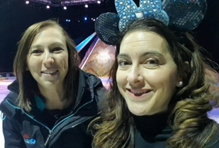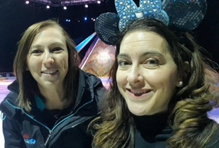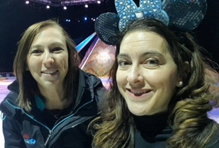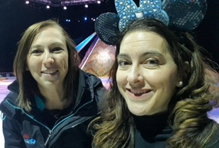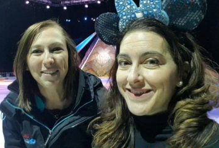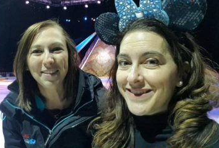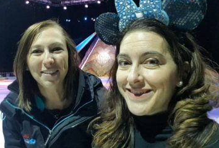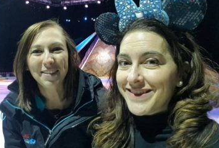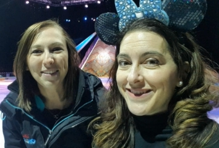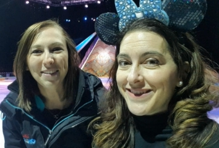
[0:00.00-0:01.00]

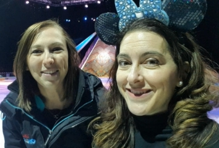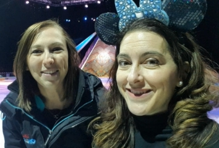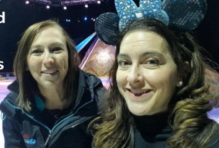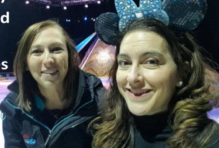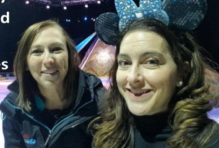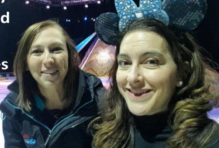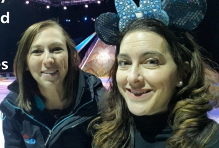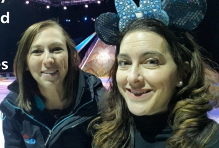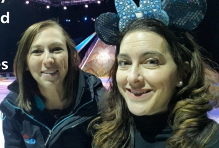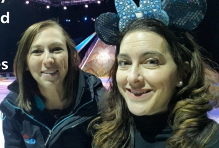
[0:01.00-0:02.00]

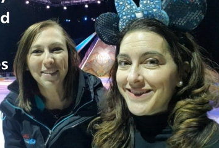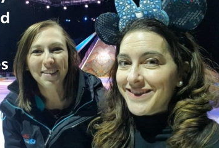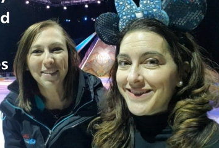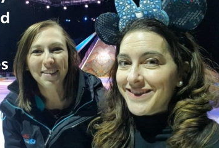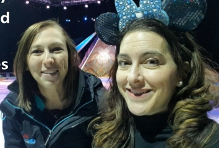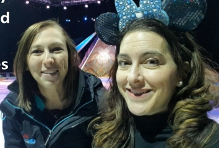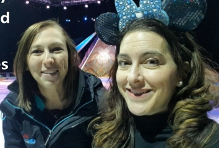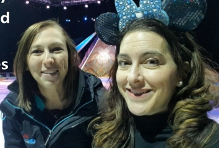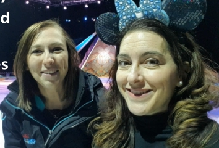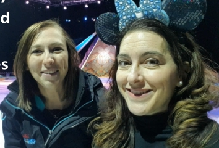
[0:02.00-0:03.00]

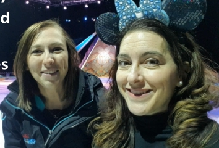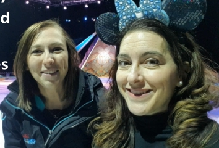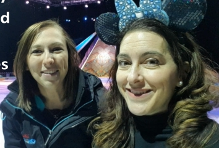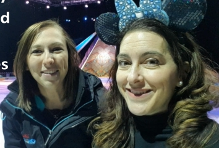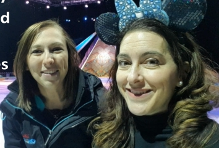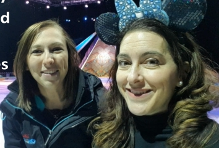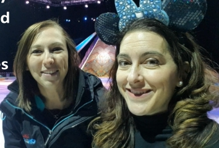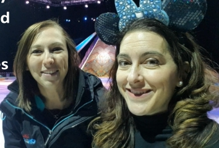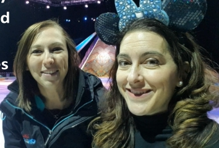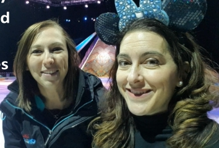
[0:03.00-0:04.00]

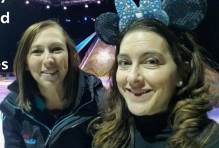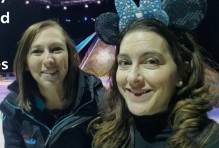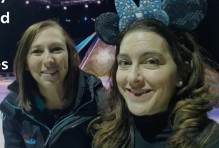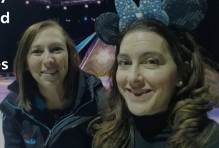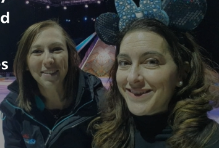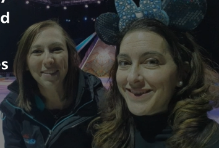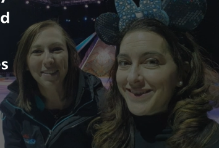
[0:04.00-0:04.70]
(no one is talking)